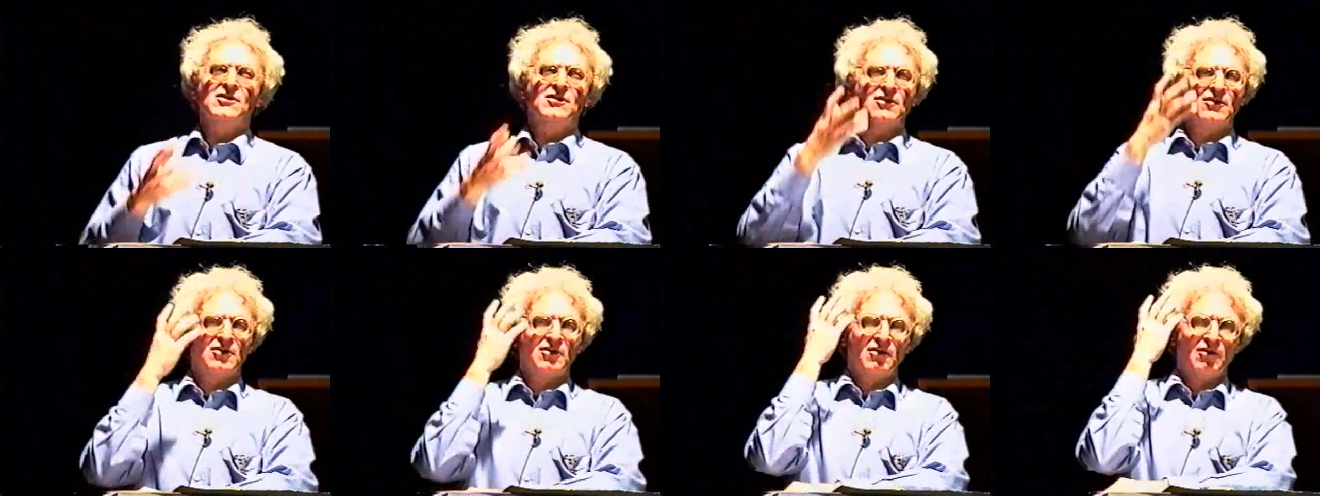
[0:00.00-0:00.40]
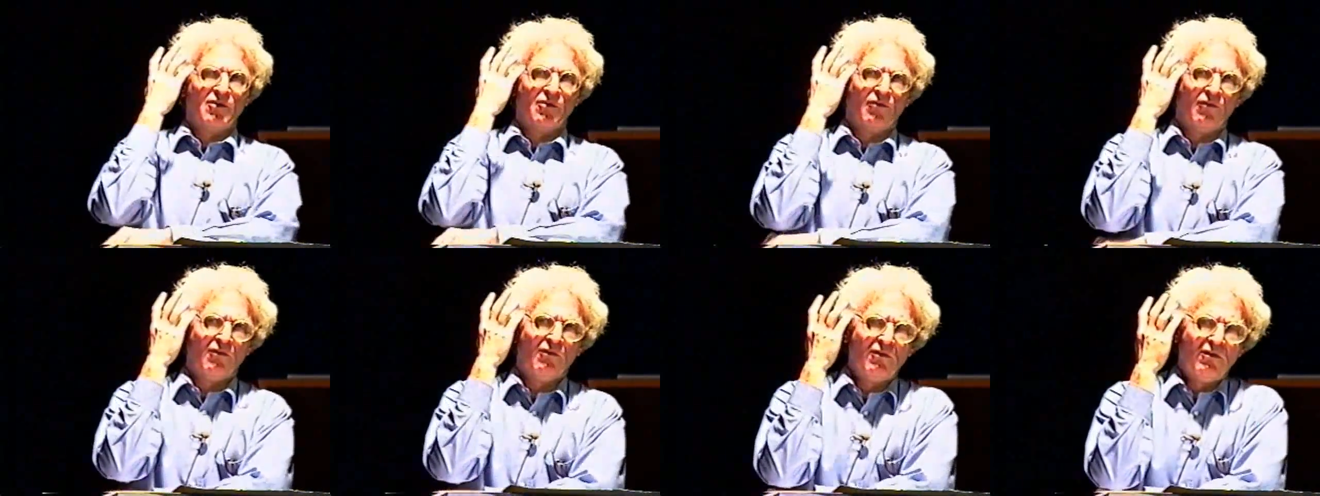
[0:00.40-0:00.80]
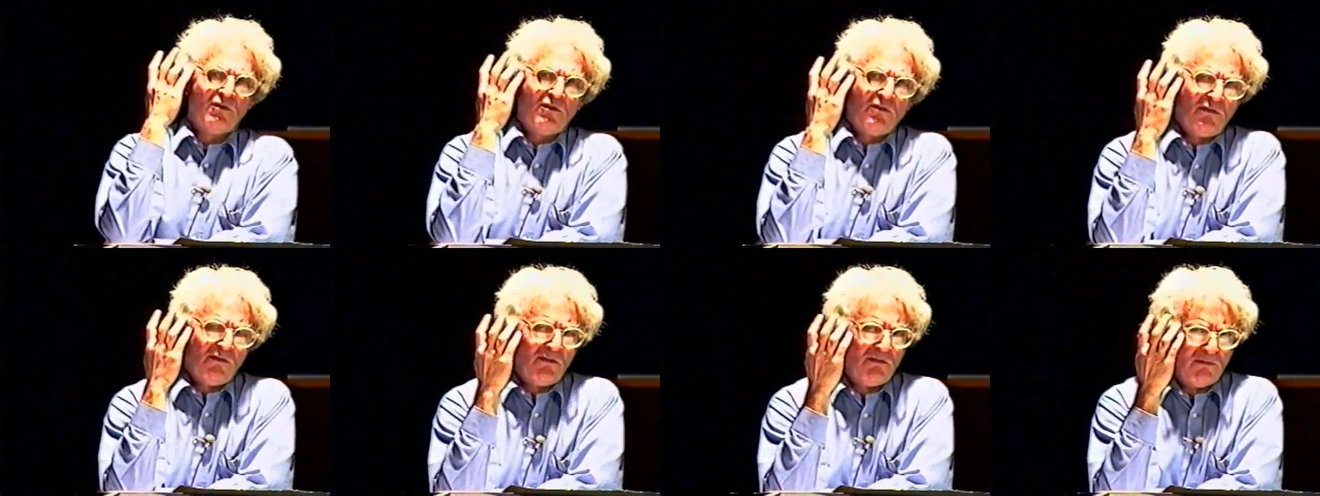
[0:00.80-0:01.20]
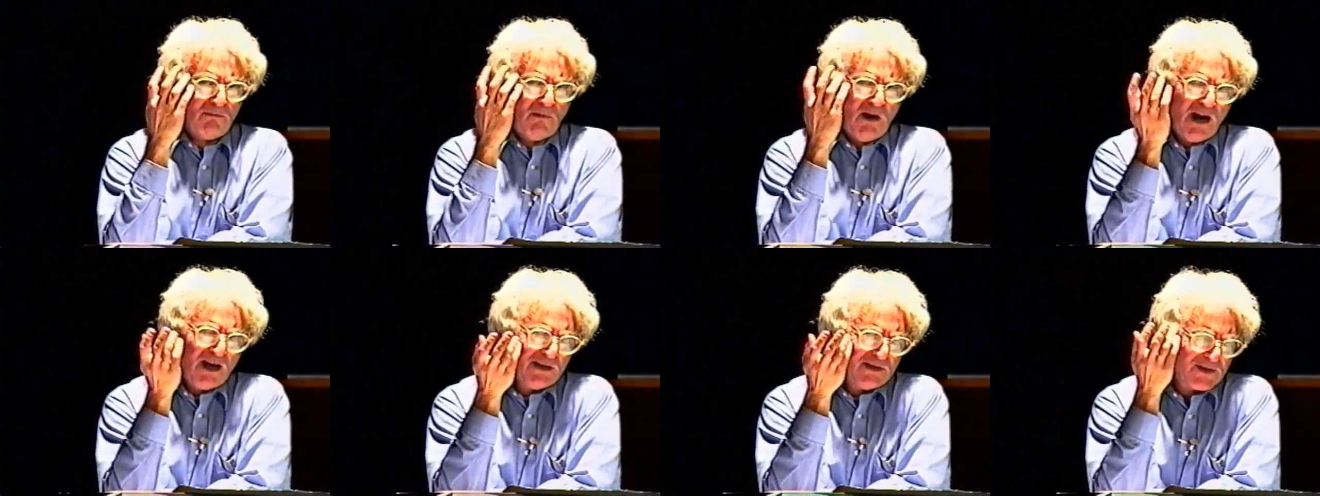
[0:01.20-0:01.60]
why is there
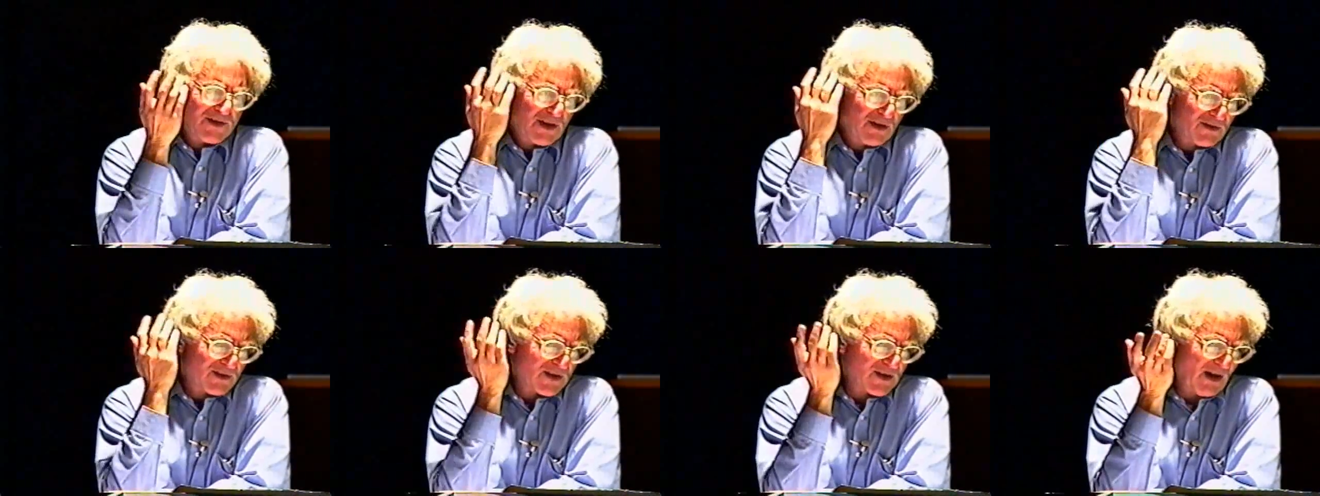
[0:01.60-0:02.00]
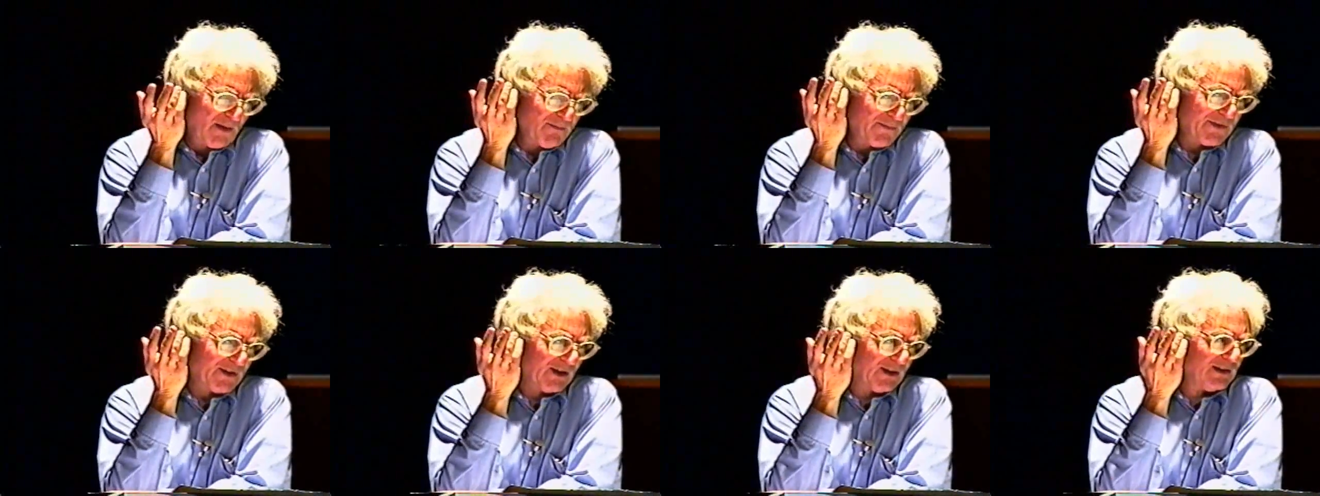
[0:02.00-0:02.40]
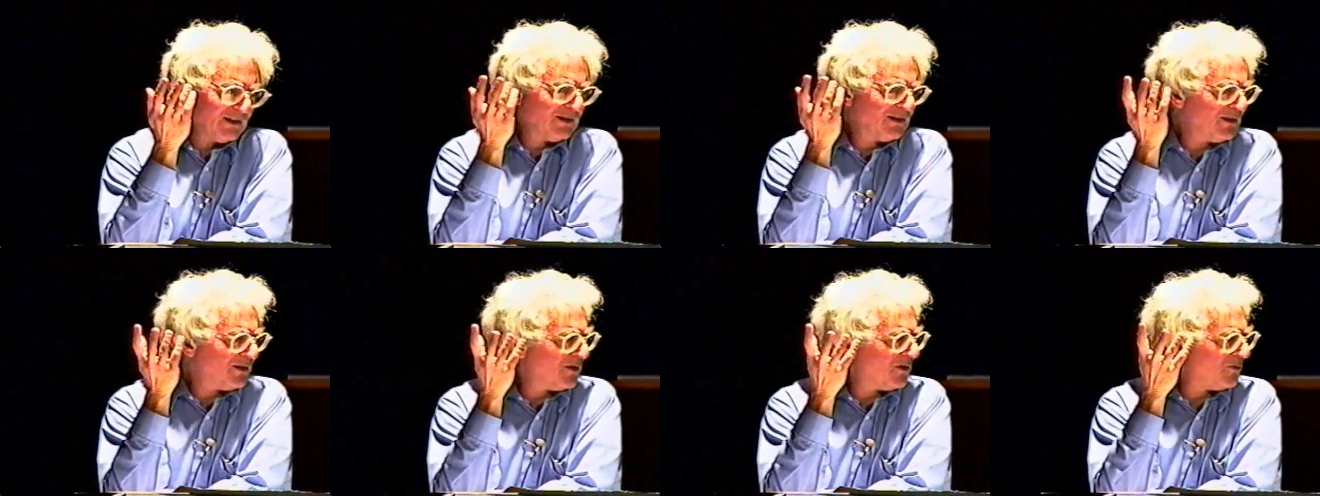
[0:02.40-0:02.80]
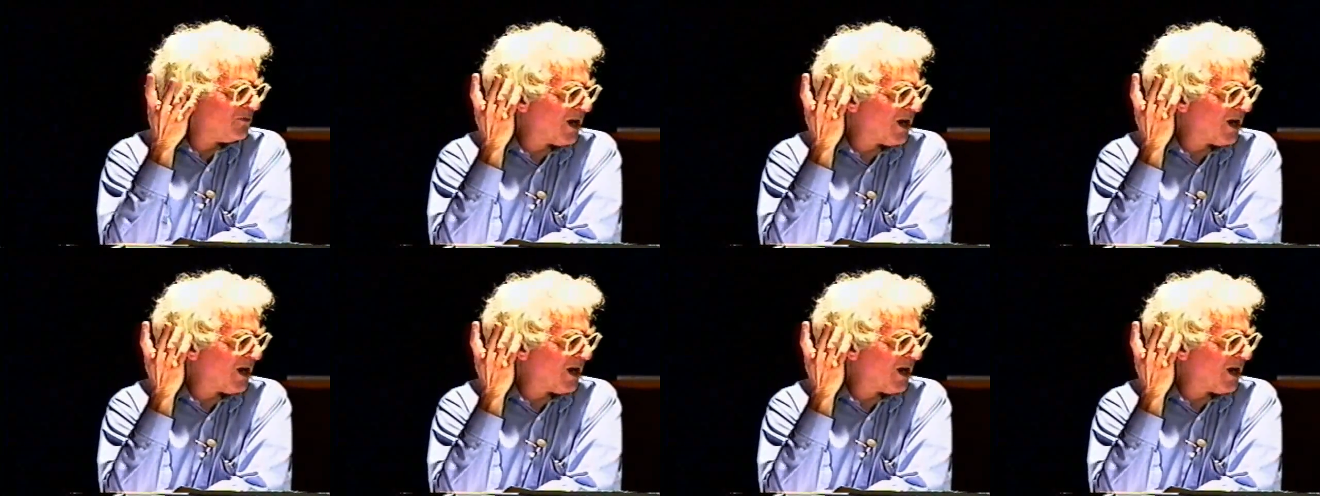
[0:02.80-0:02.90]
something rather than nothing at